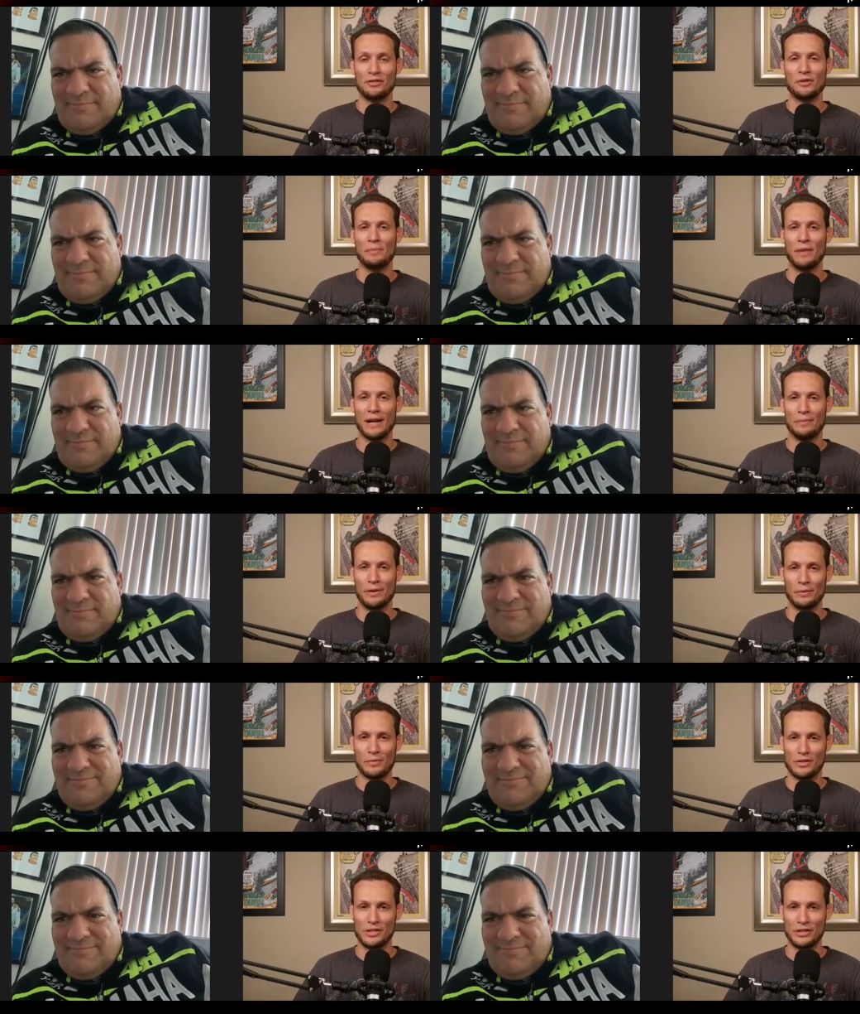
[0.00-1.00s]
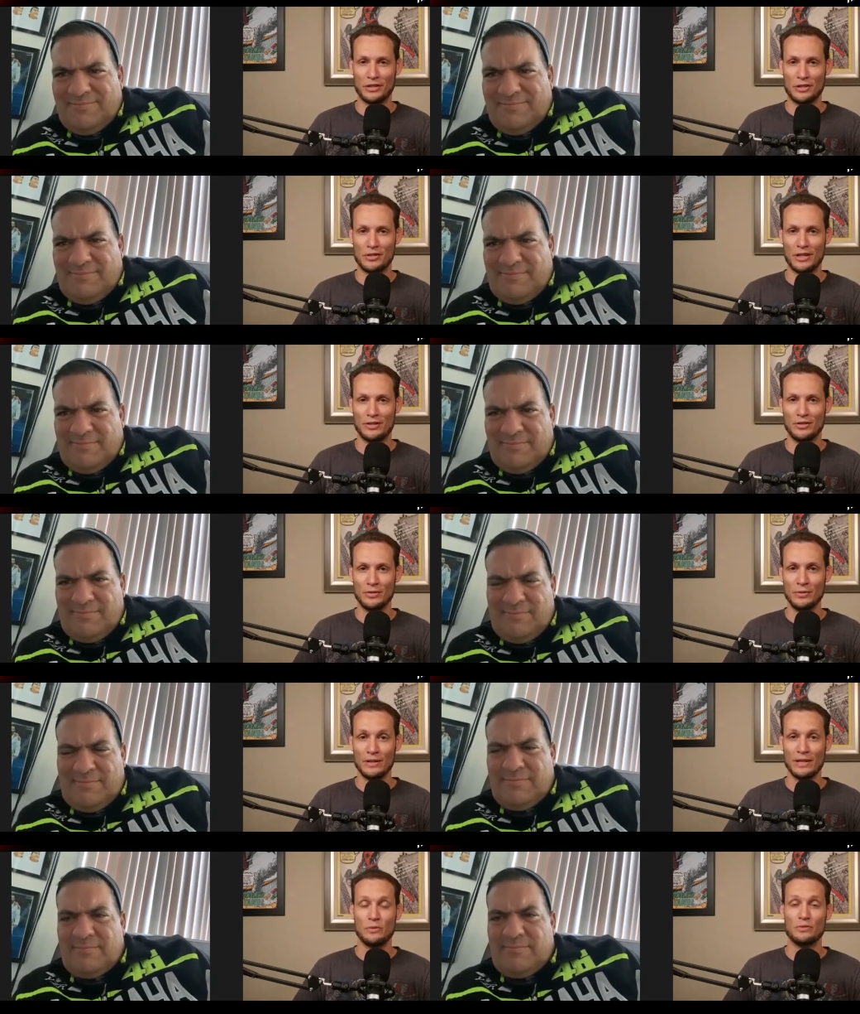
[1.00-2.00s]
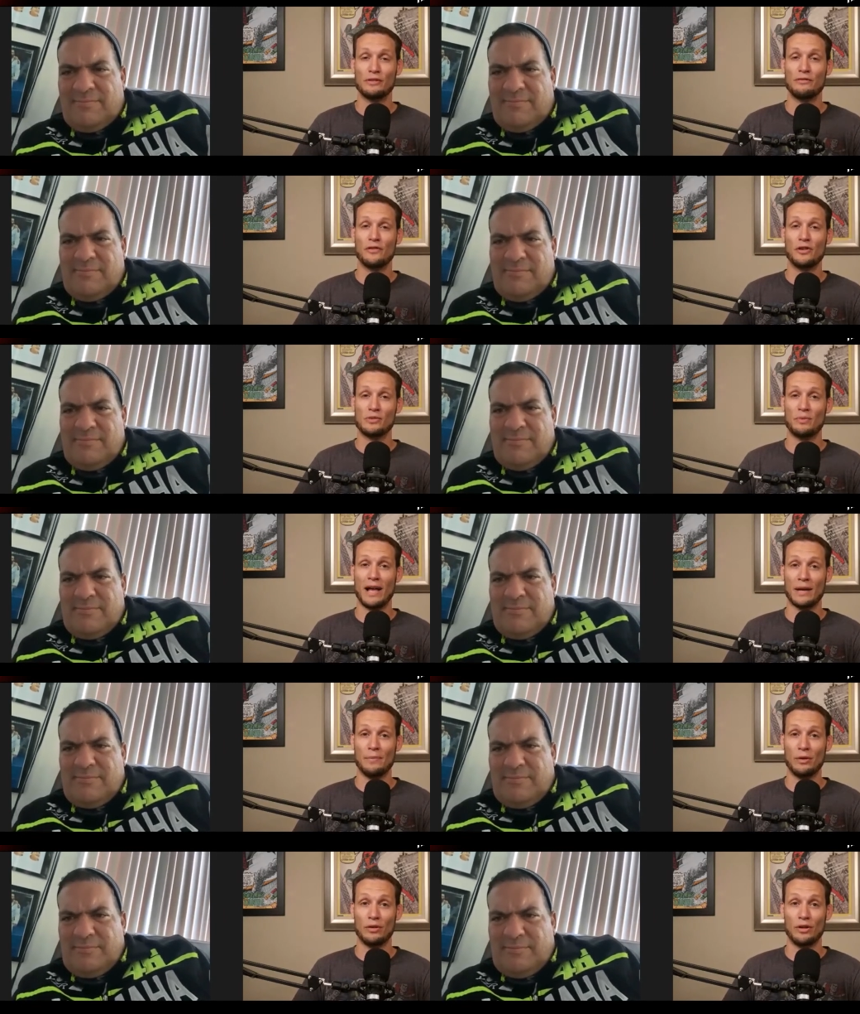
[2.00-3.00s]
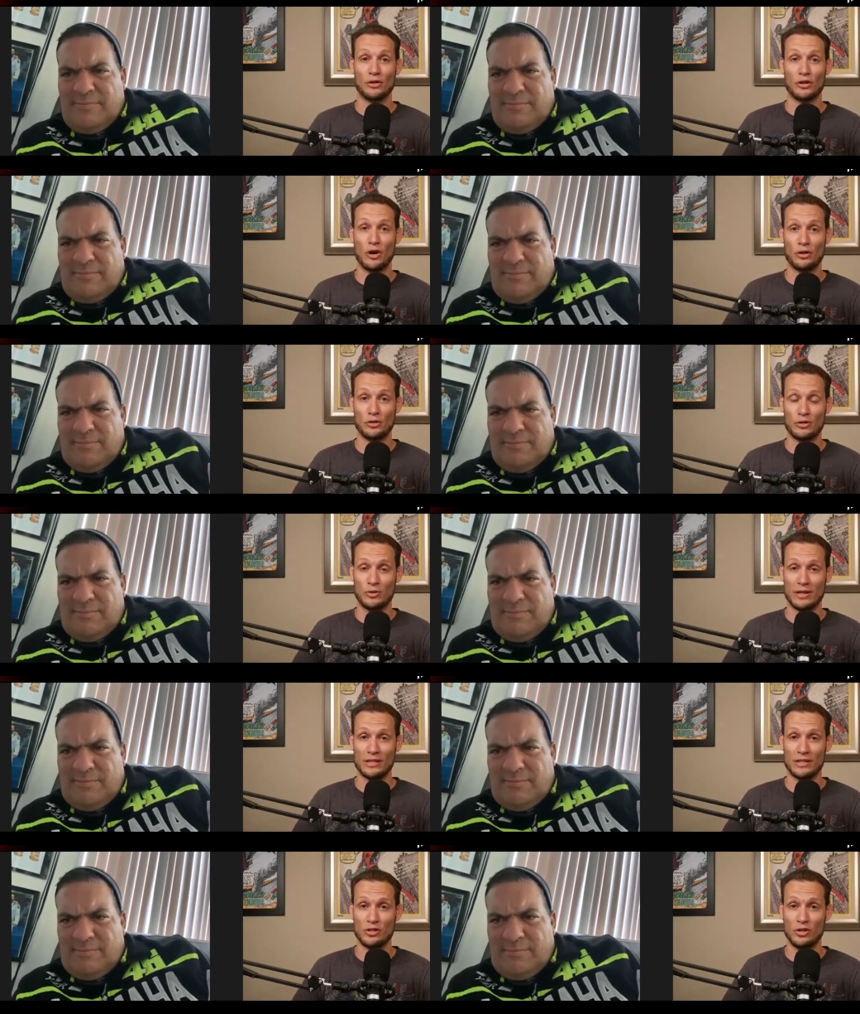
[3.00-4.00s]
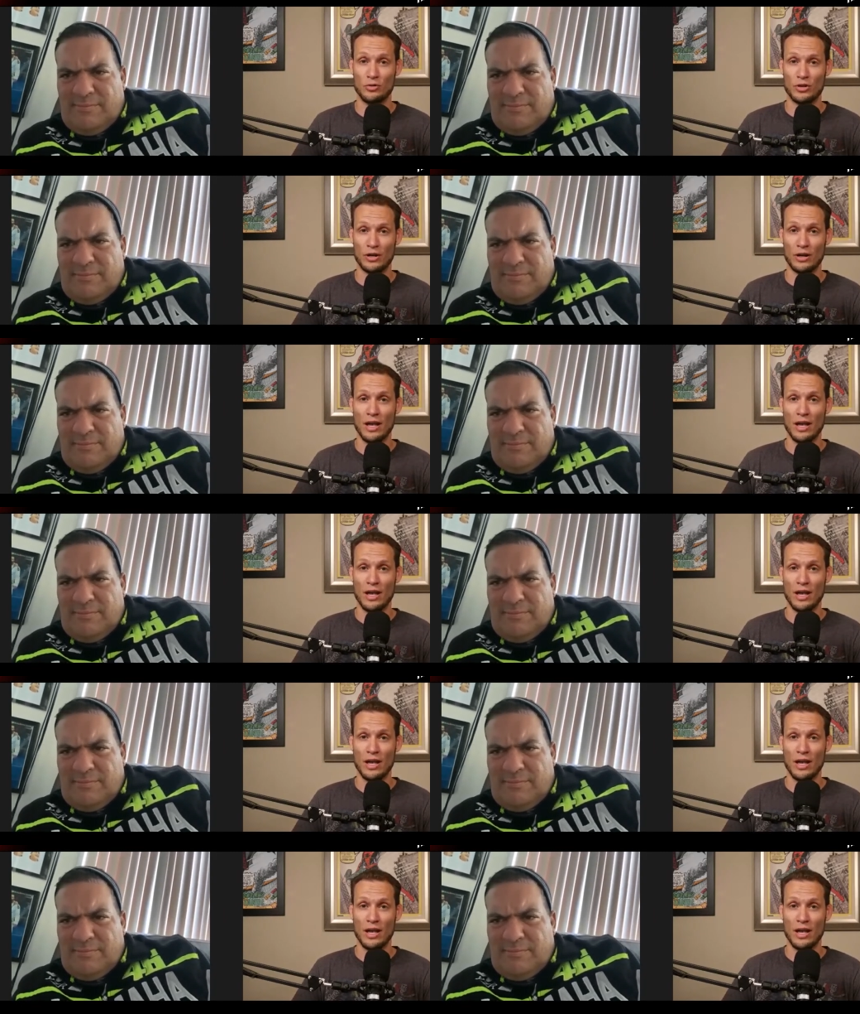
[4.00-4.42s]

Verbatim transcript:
Speaker 1: degree black belt in Brazilian Jiu Jitsu. He was the first black belt under Carlos Gracie Jr.